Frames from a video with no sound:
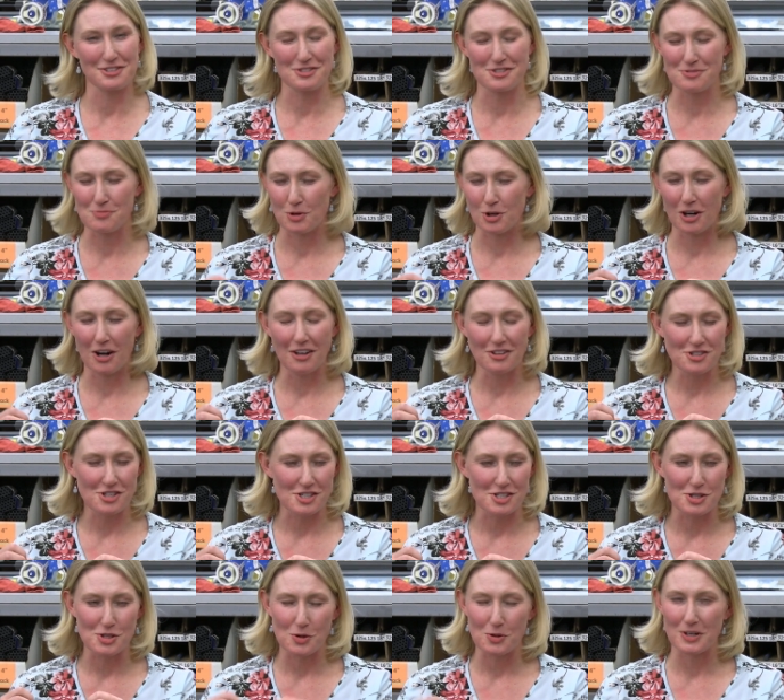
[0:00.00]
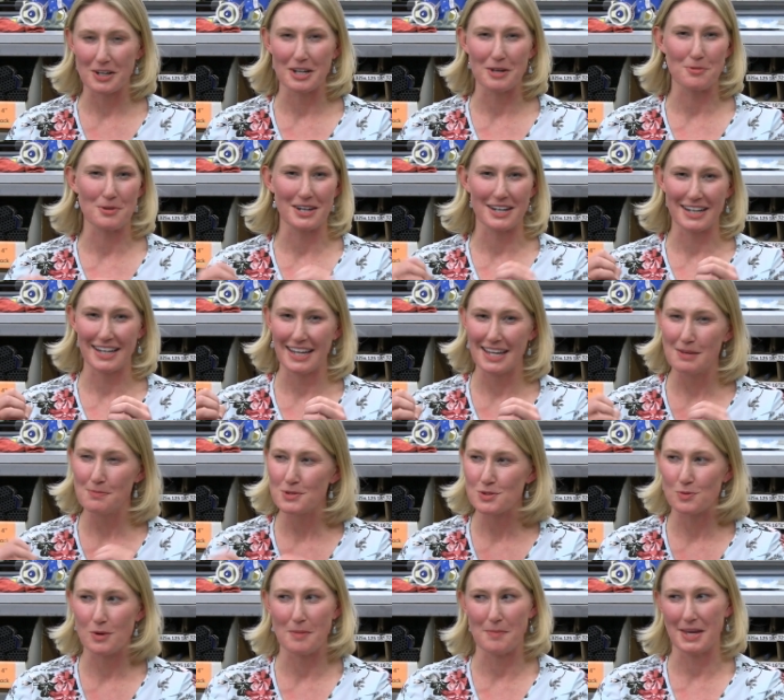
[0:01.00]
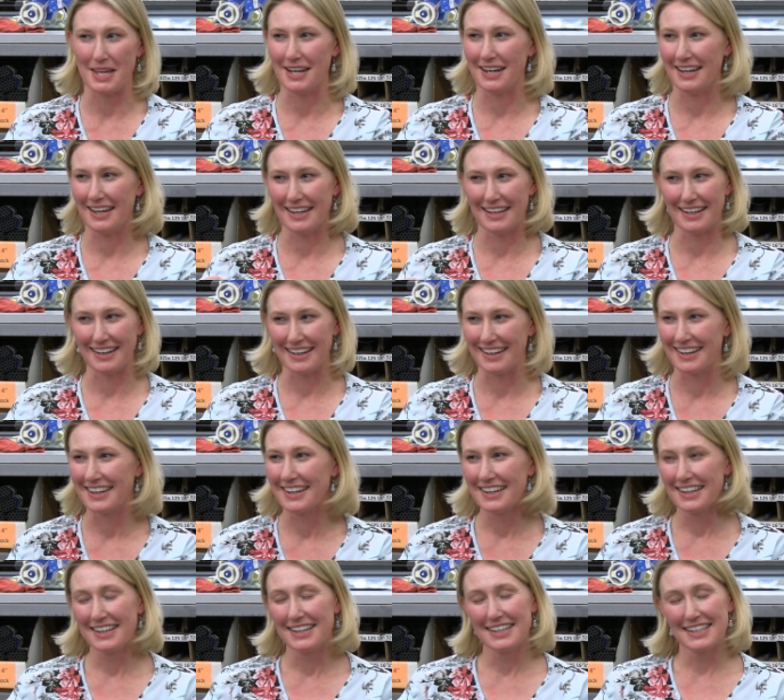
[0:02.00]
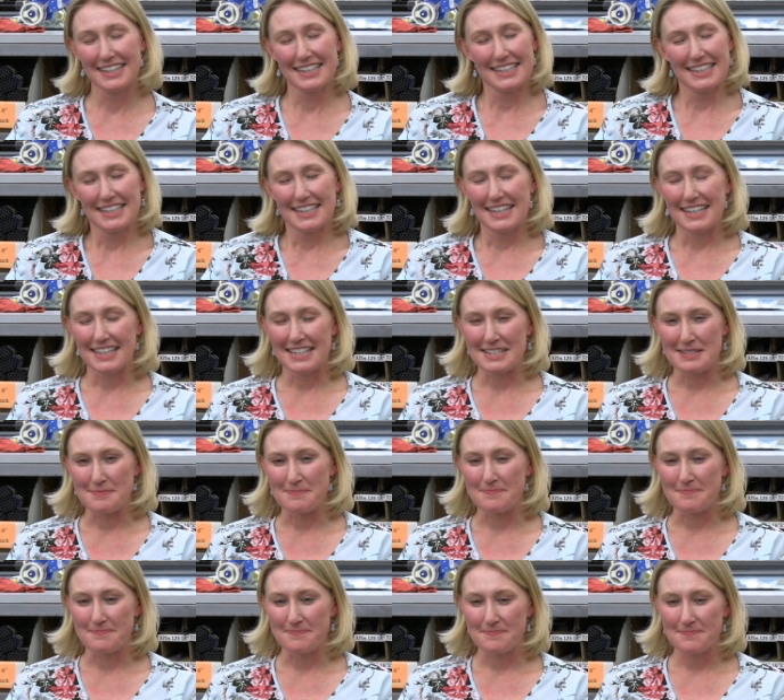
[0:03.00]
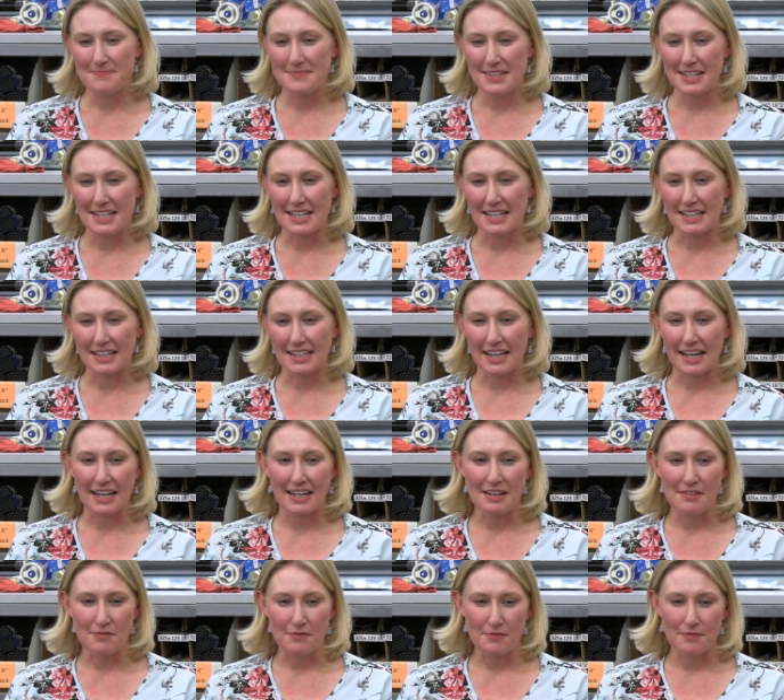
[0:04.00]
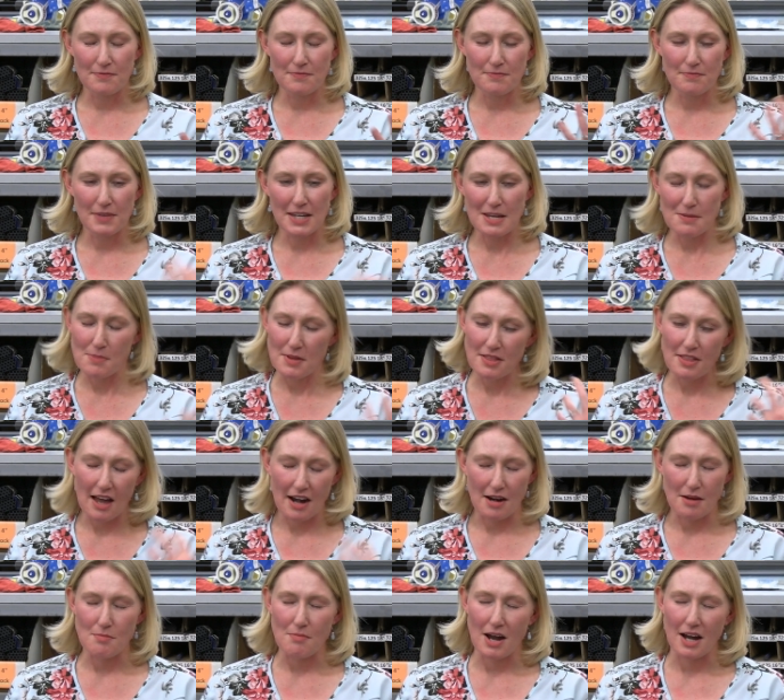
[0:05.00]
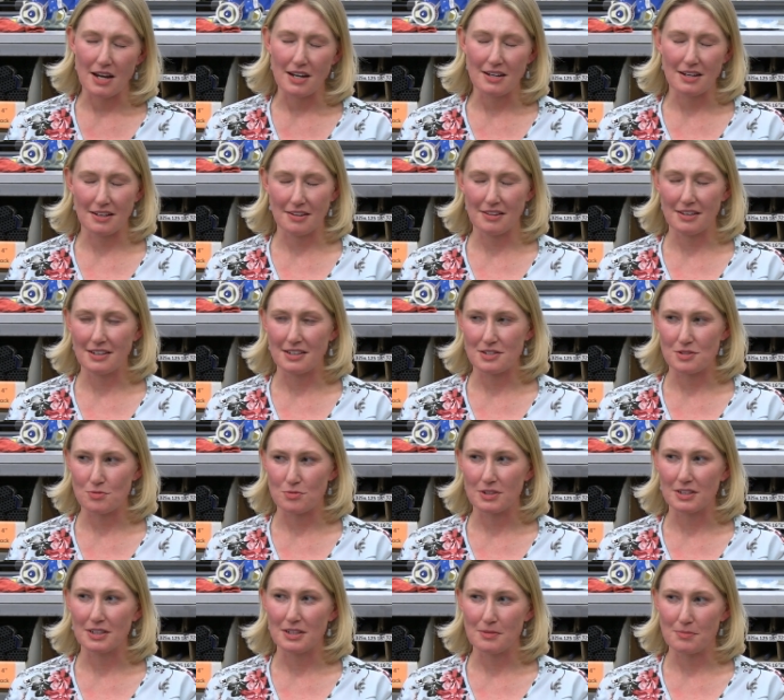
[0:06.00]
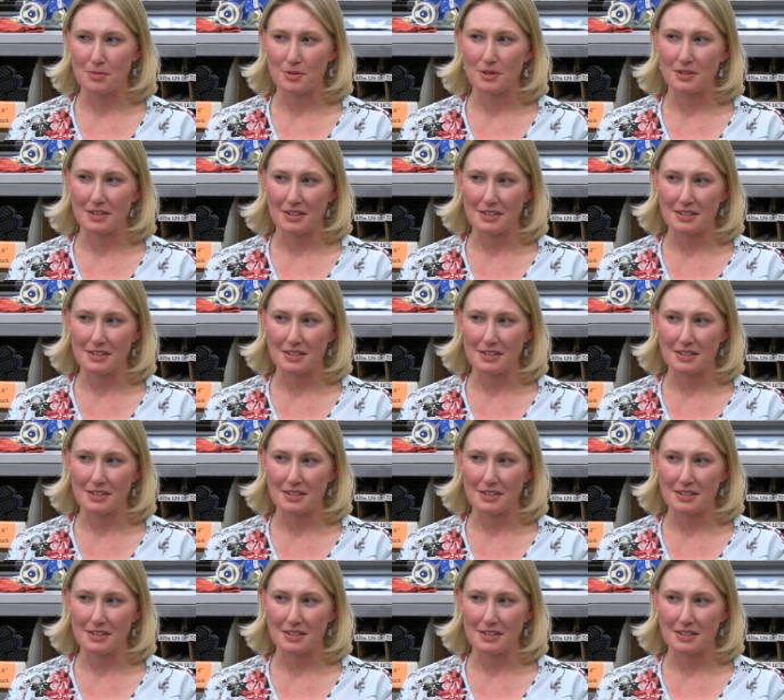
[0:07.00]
We're all just Dory. We're going to keep swimming. Yeah. And it kind of keeping that in mind, I think, is really important.